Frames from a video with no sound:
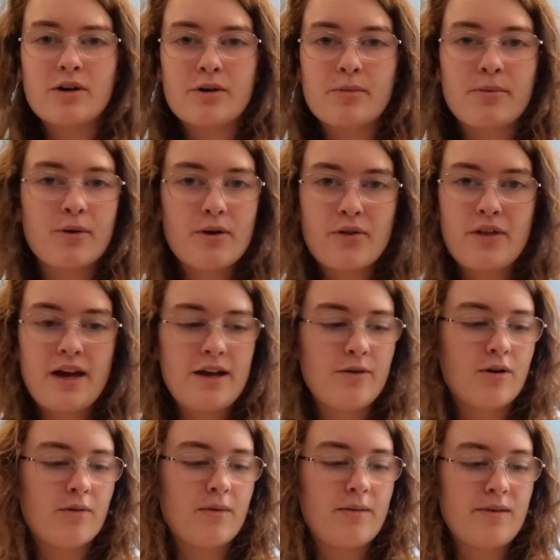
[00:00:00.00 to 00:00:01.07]
birthday
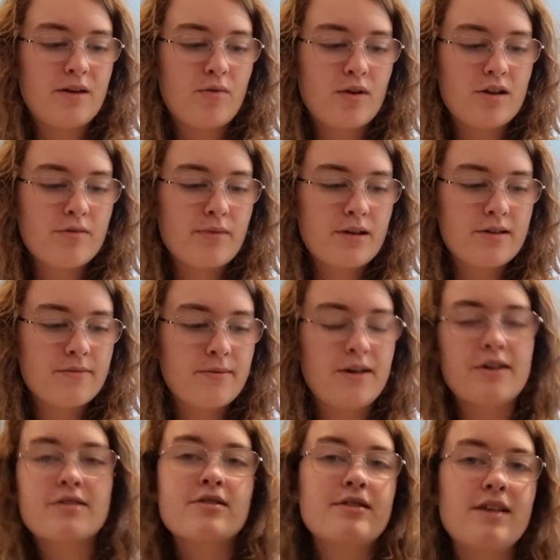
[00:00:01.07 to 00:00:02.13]
or maybe Christmas,
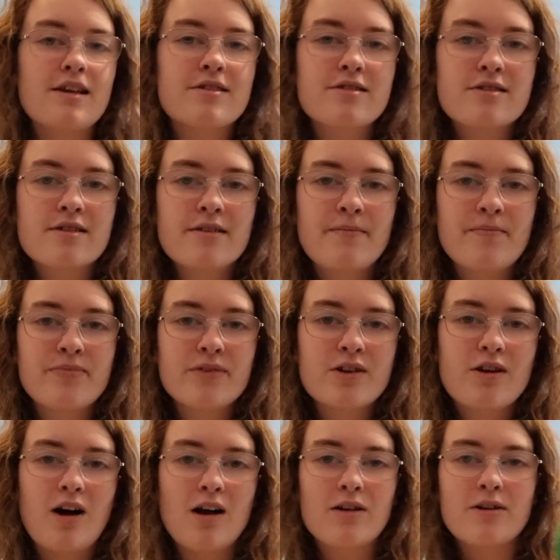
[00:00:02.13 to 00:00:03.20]
because this
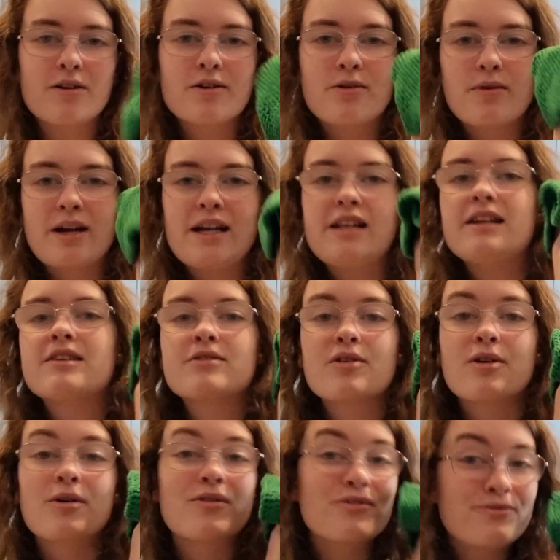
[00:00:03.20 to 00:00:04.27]
color green is
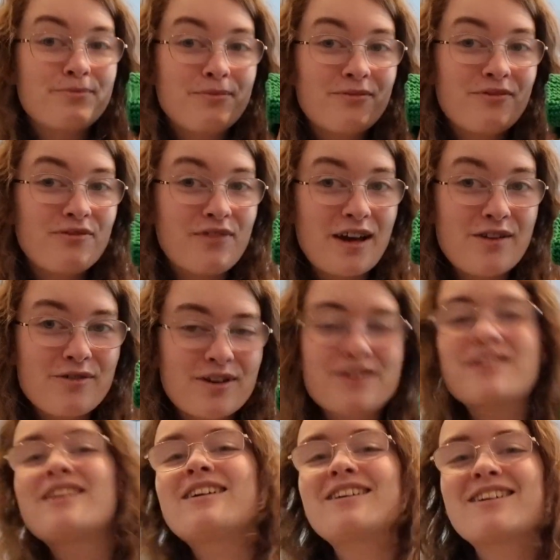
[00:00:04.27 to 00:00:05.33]
her
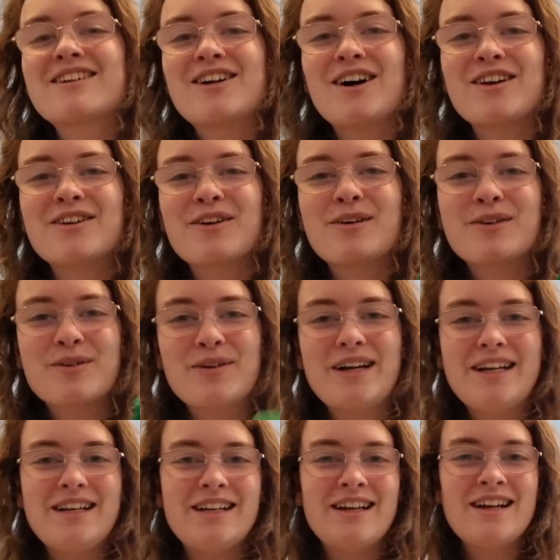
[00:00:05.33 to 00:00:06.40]
favorite color
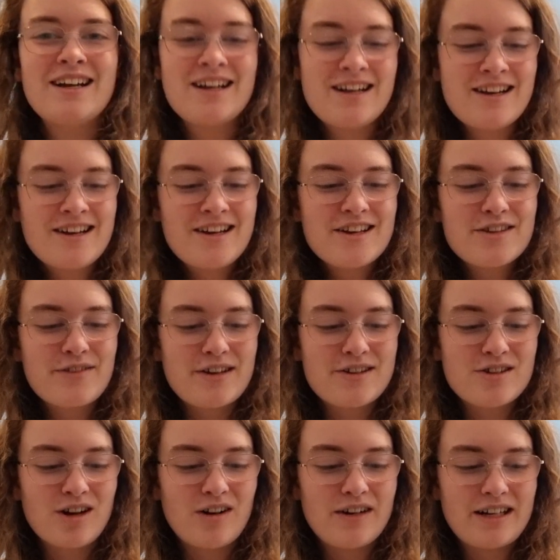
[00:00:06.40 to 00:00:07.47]
green. So I
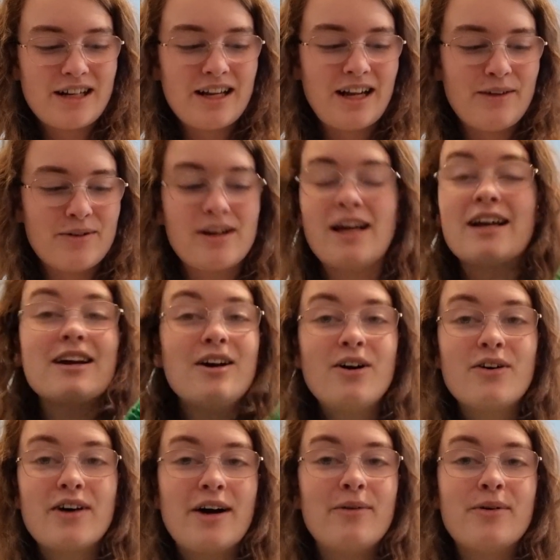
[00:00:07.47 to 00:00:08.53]
saw it and I was like,
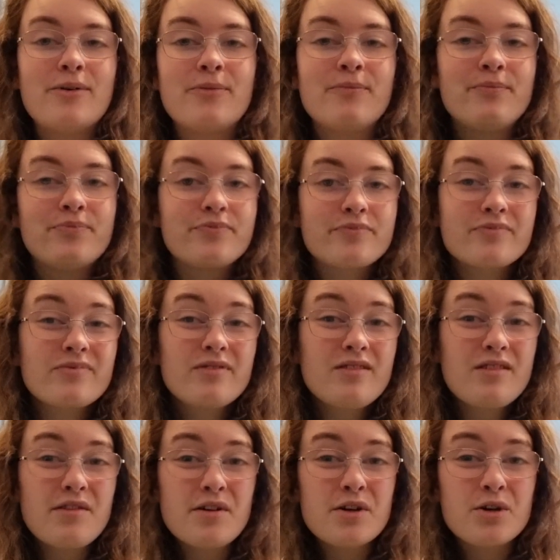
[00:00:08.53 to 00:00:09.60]
oh, I will
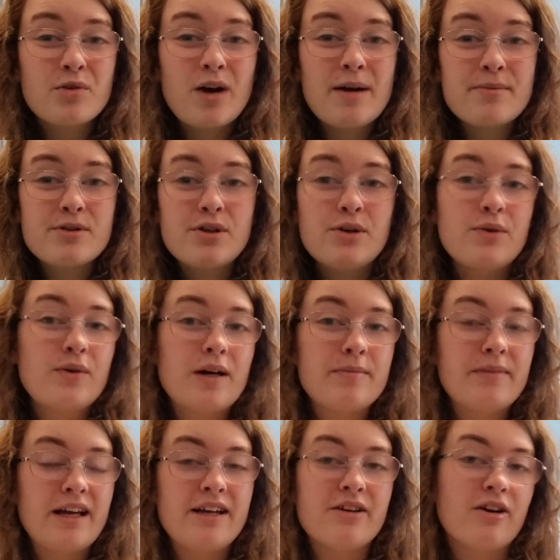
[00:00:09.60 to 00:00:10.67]
grab 2 and
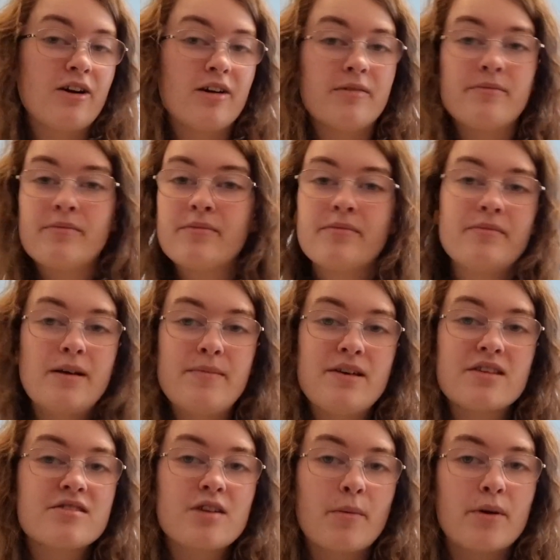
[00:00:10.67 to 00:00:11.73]
make her maybe a
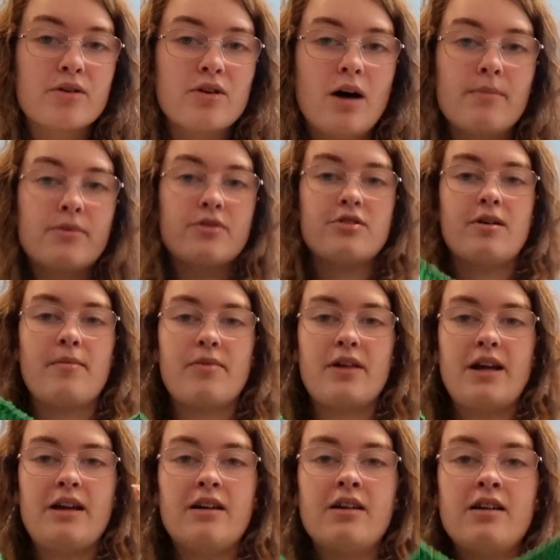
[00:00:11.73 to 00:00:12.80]
summer top or
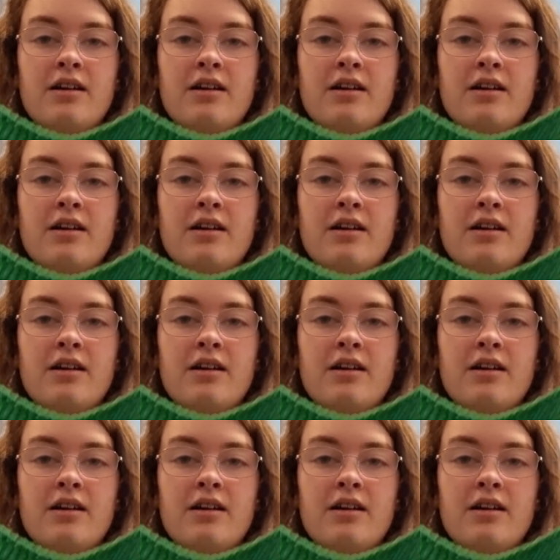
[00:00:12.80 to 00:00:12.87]
something.